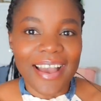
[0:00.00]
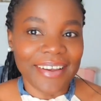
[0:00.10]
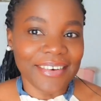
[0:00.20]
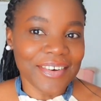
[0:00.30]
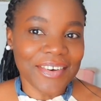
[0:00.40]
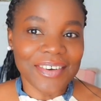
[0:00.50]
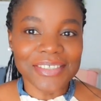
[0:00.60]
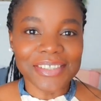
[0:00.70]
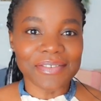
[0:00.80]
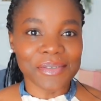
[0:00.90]
I don't know, it
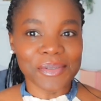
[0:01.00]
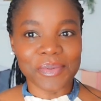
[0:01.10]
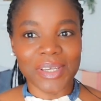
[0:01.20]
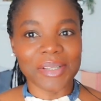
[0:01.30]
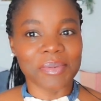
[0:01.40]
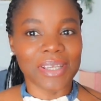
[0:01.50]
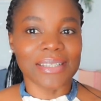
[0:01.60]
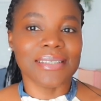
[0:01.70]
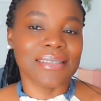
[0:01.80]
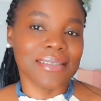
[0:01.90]
just feels weird,
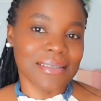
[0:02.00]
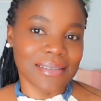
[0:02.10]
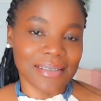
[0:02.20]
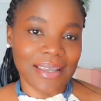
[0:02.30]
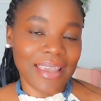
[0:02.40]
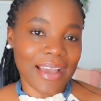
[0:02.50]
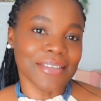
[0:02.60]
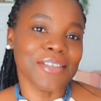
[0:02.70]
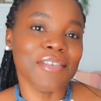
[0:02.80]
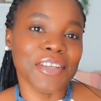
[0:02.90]
but yeah,
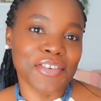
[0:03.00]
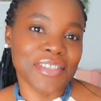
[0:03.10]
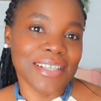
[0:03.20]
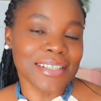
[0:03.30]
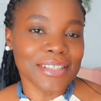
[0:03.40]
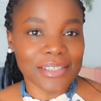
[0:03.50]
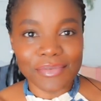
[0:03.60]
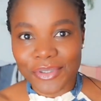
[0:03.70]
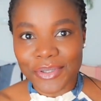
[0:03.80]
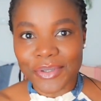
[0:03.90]
so if you're interested in this
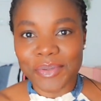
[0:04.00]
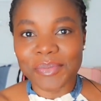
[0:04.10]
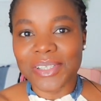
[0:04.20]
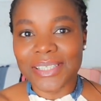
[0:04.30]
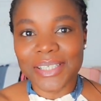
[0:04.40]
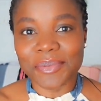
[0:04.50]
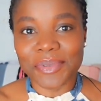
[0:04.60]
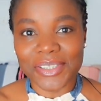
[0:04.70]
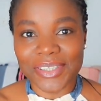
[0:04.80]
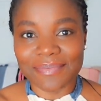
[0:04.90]
video, please keep
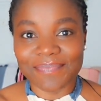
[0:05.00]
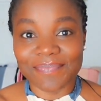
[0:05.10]
watching.